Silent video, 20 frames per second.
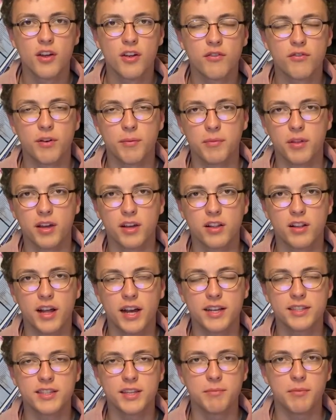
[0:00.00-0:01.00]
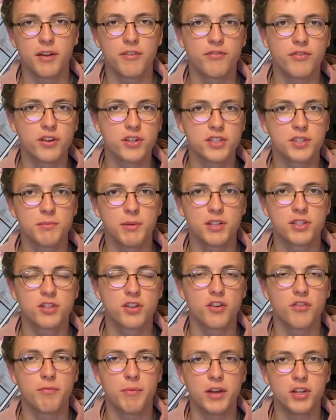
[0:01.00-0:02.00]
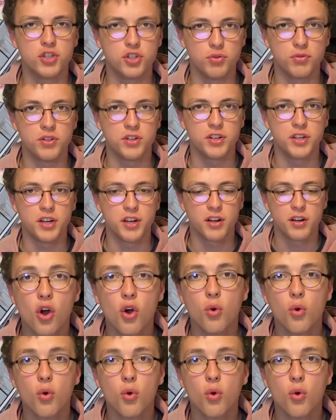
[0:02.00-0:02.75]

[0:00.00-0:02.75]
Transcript: from the class in my first semester of my junior year,